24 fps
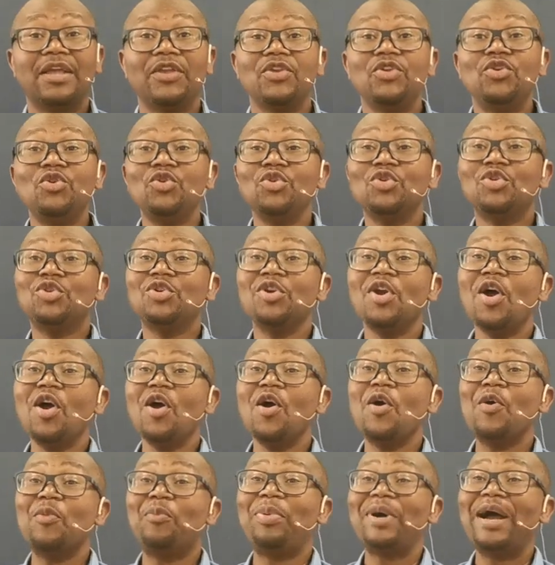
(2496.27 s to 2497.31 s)
You
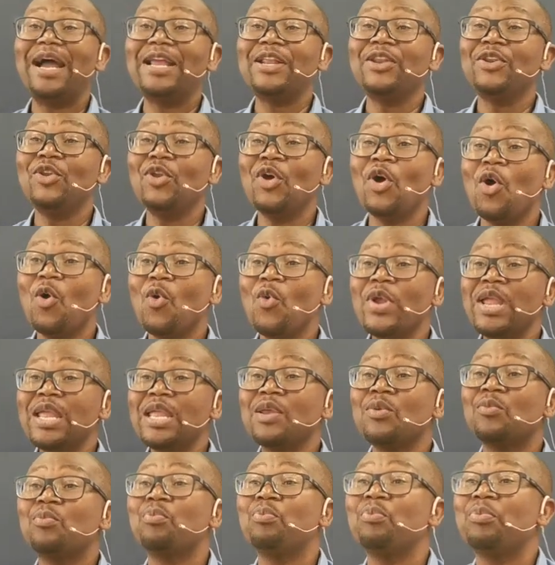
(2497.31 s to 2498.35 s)
grow by
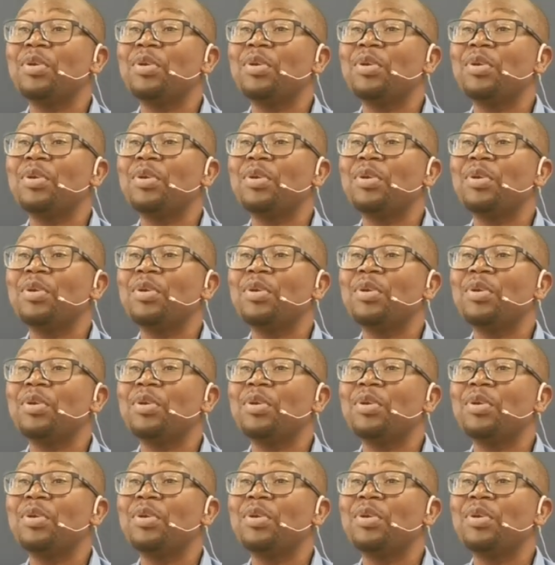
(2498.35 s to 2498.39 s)
knowing